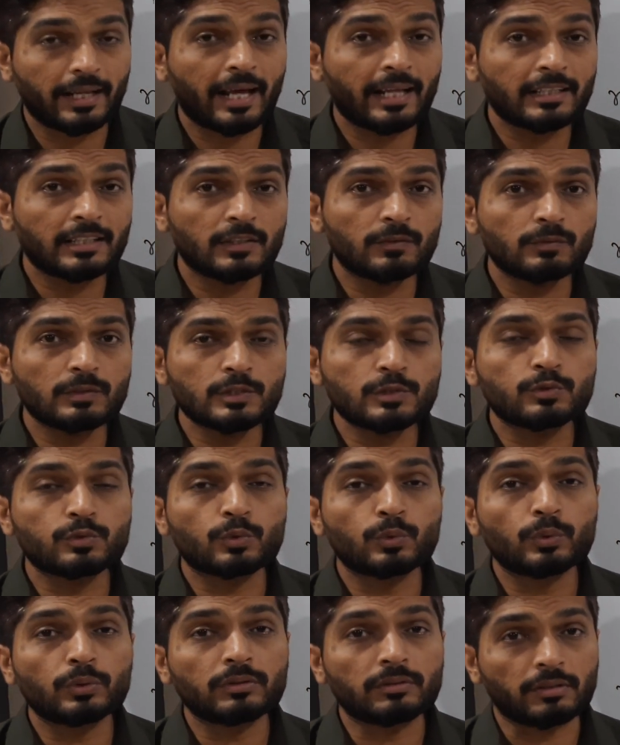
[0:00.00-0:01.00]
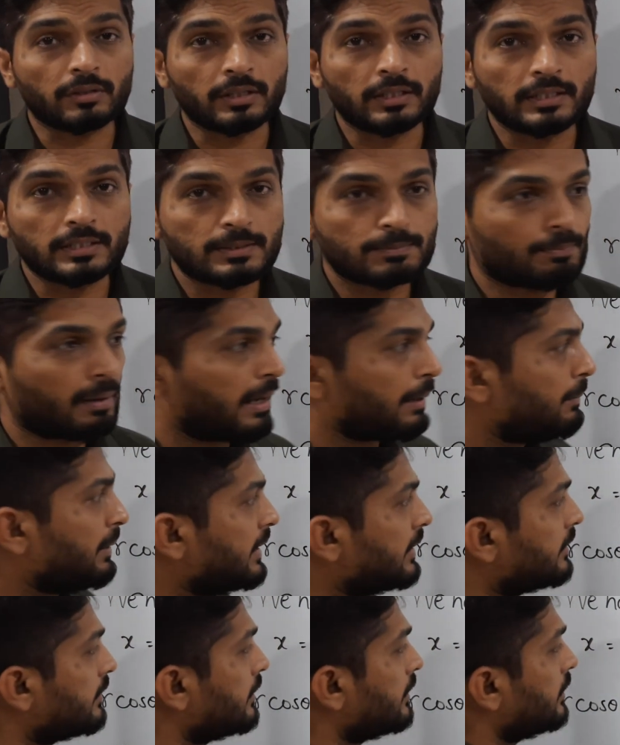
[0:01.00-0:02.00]
Tan inverse root 3 is pi
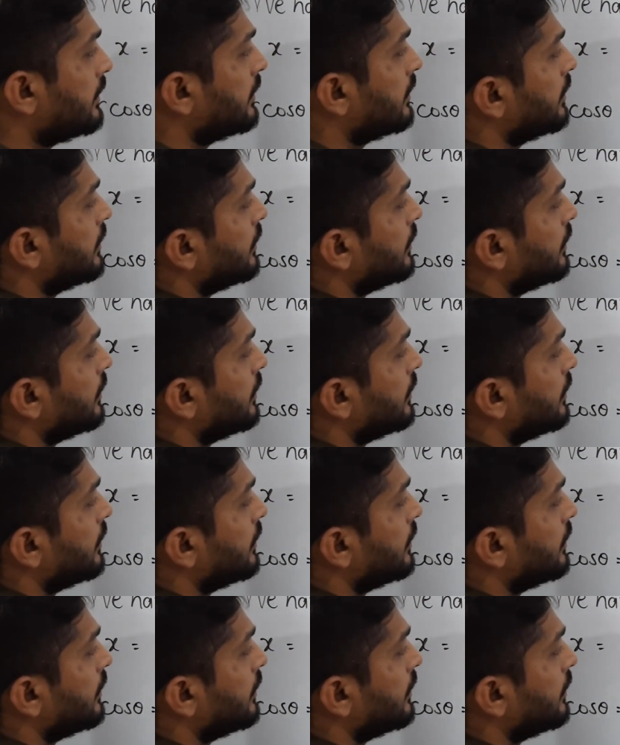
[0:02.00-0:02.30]
by 3.